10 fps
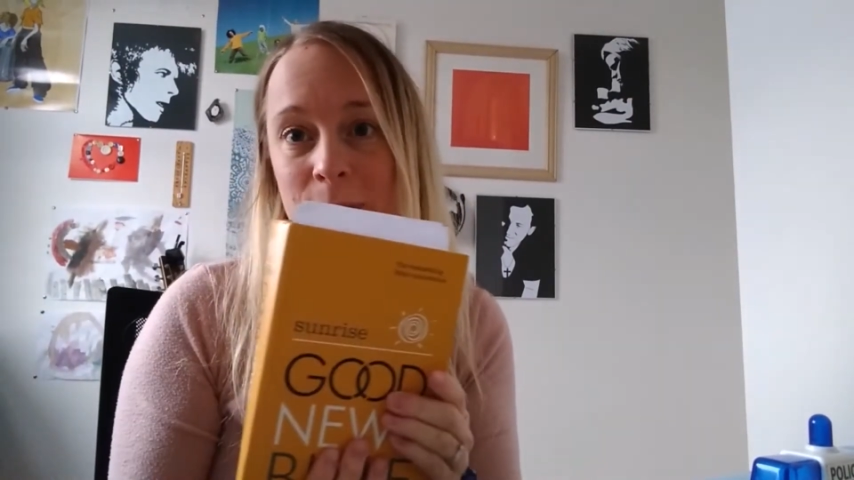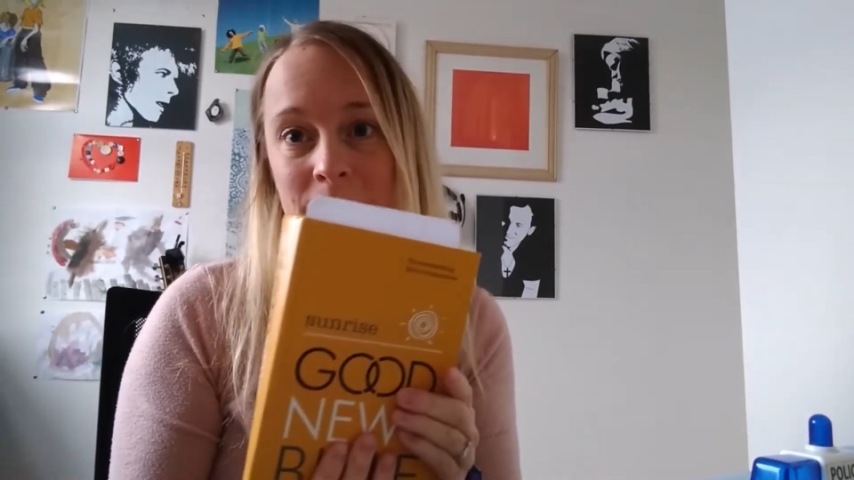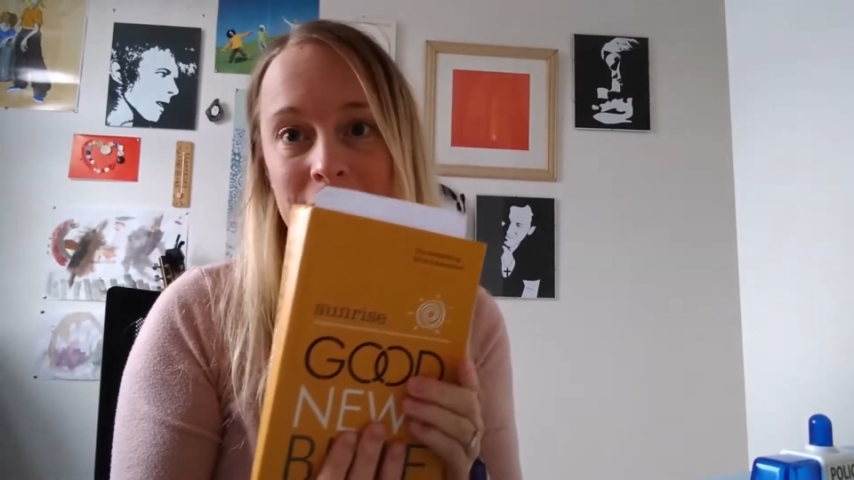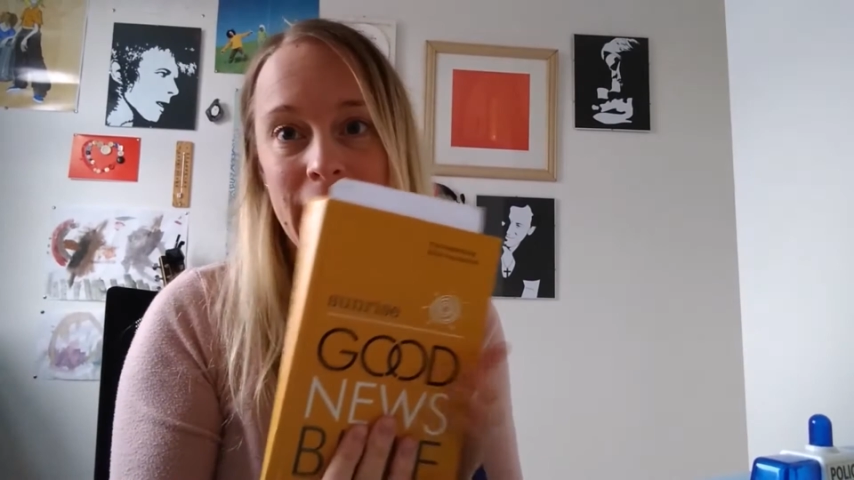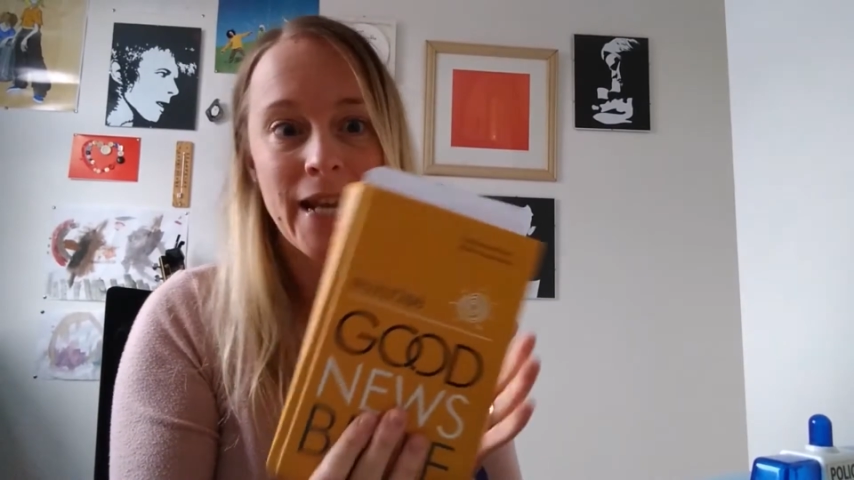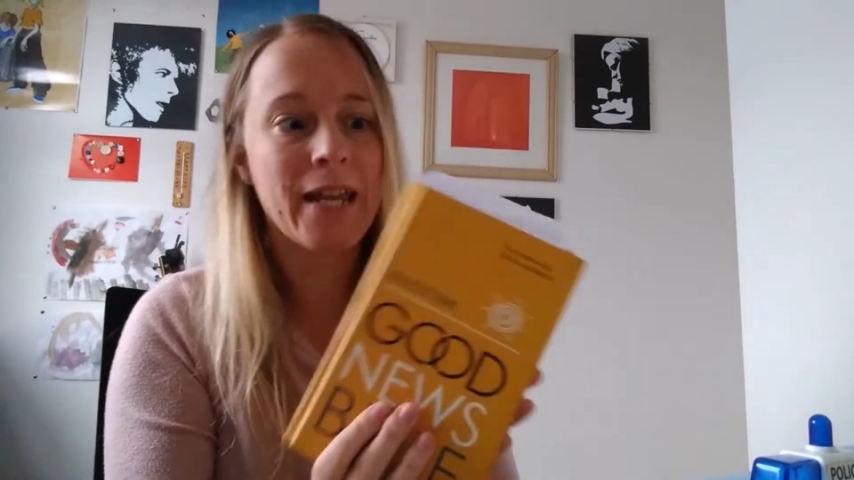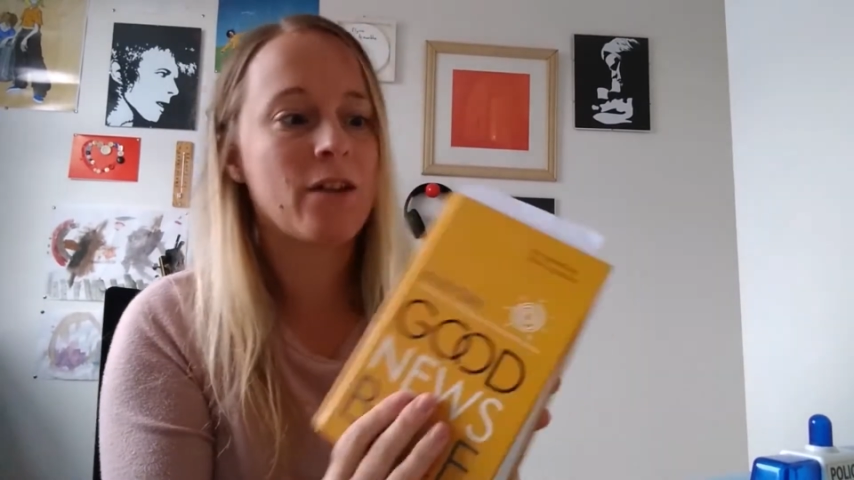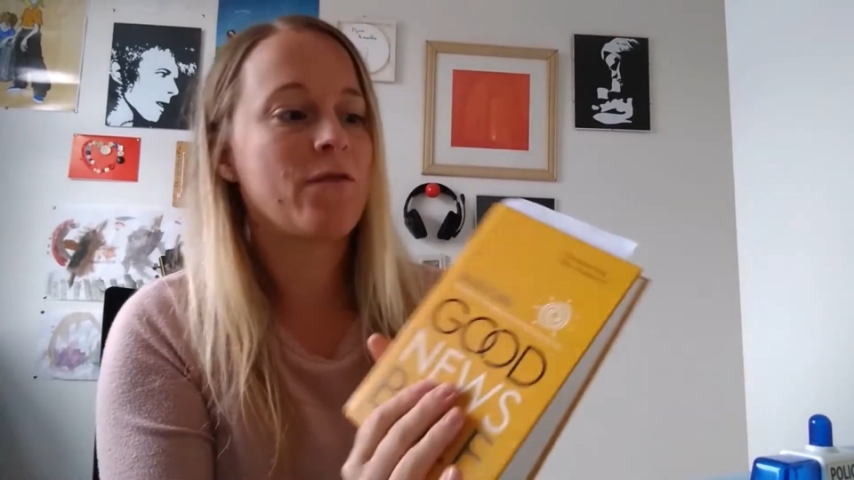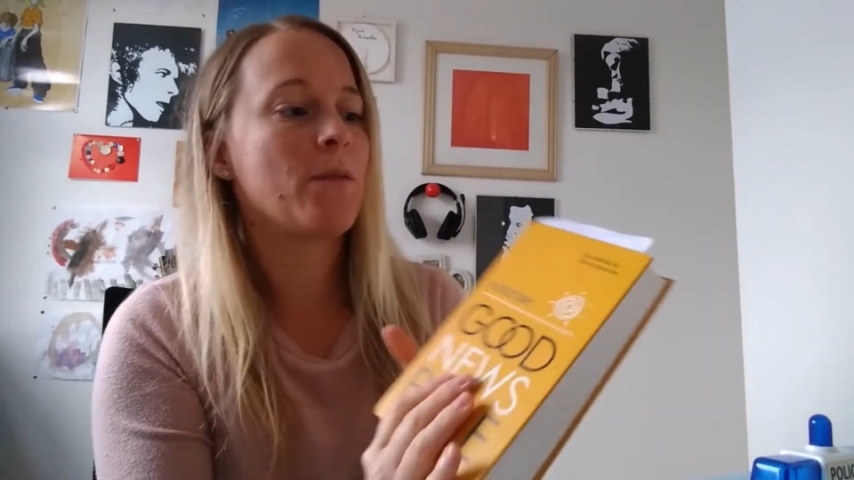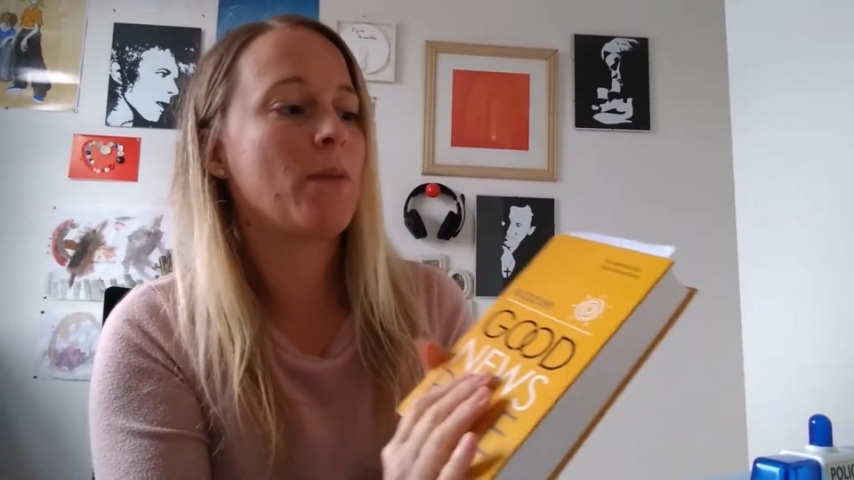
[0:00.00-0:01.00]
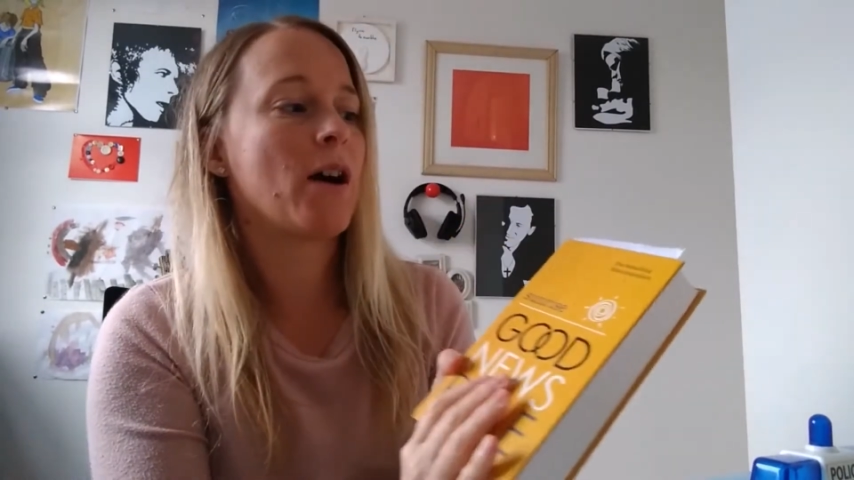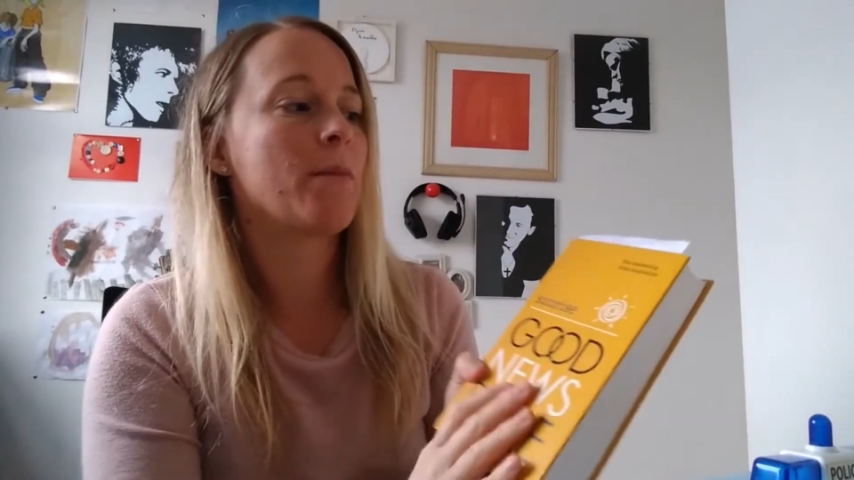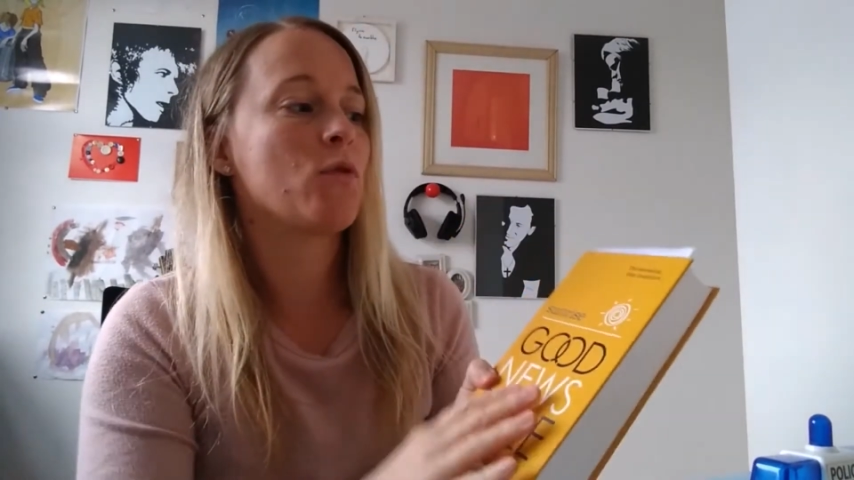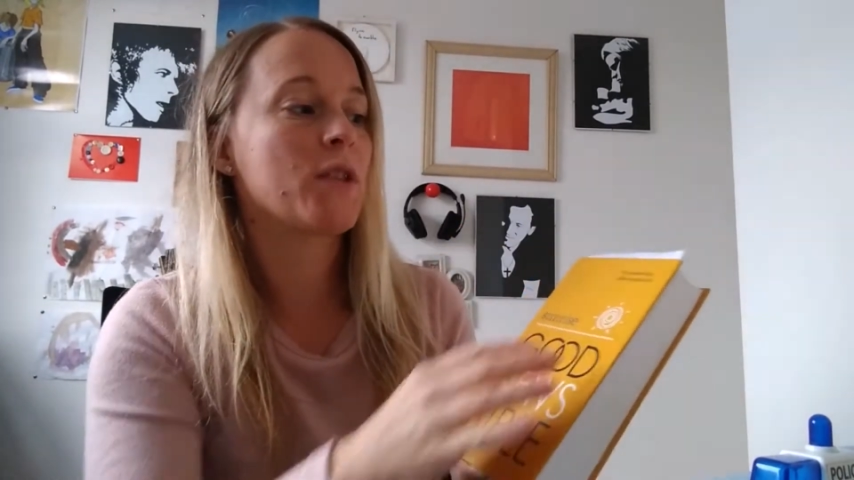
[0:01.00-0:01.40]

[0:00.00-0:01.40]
beginning of the Bible,